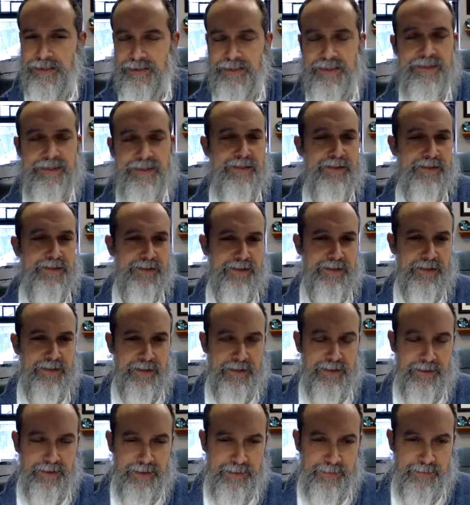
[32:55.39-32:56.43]
unless there's a,
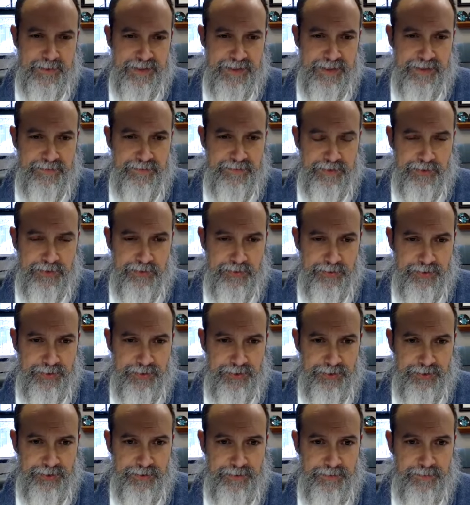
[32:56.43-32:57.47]
a, specific
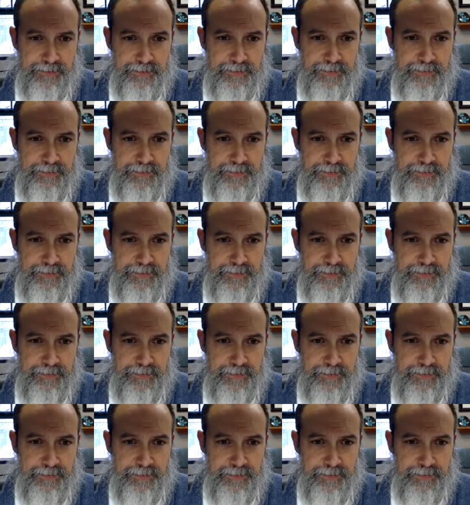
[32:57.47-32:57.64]
tradition.